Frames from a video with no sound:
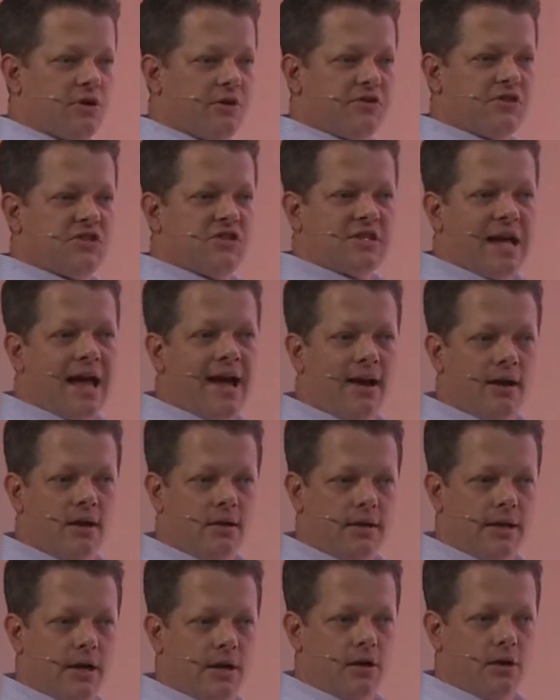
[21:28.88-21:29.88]
of
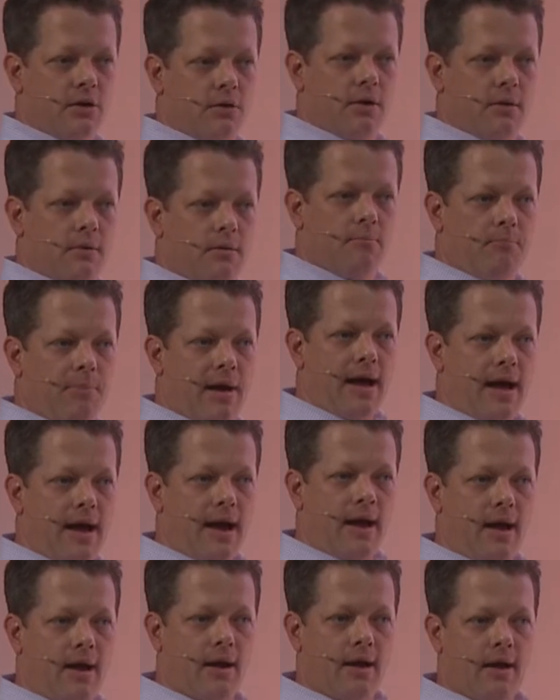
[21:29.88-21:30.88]
style here
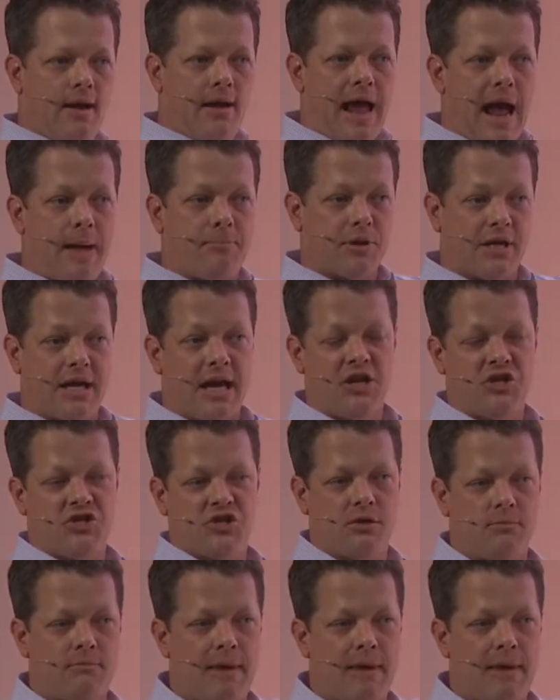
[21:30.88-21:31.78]
by application,